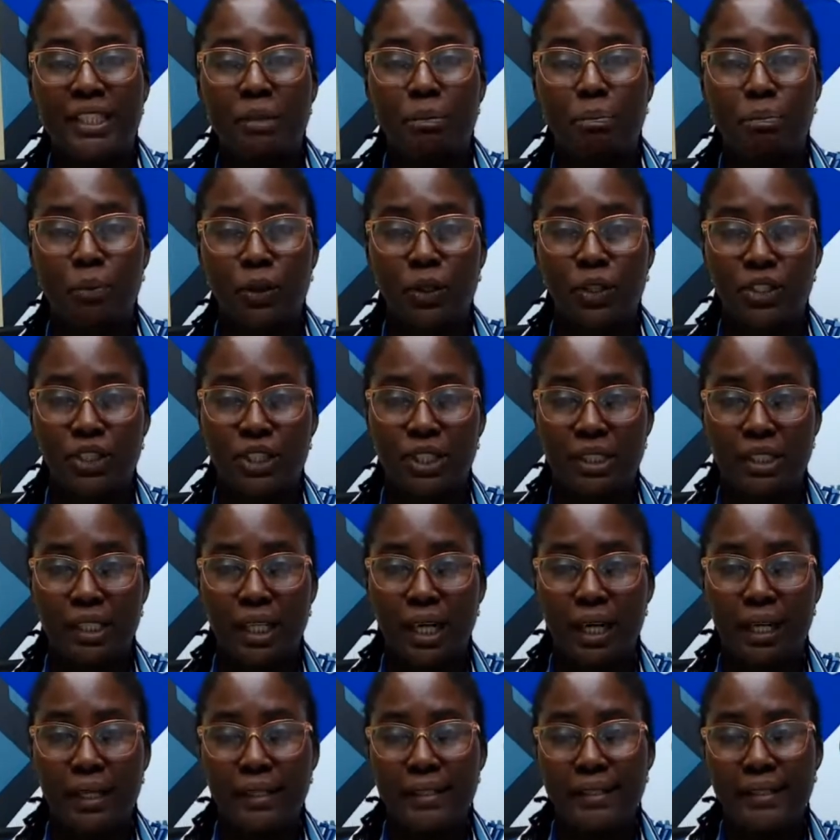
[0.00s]
to purchase the
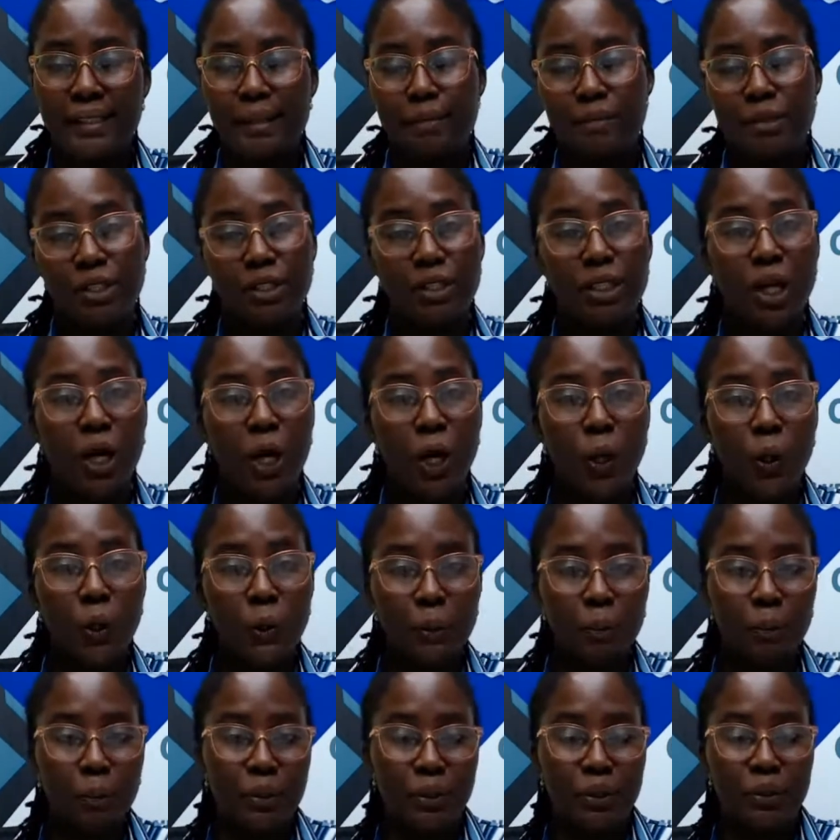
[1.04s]
item. So the
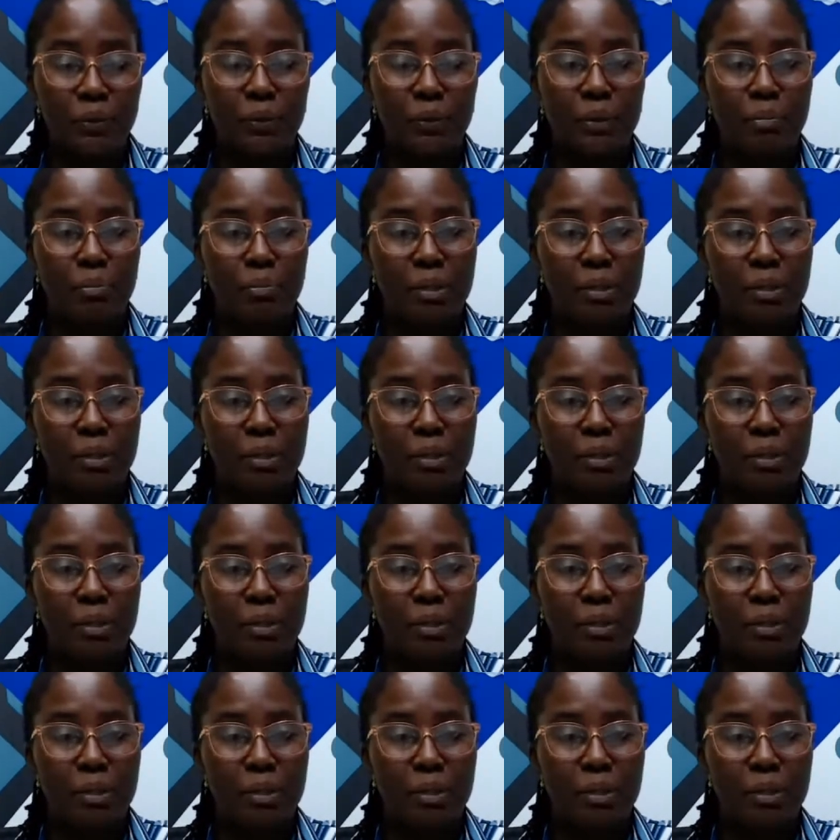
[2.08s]
output would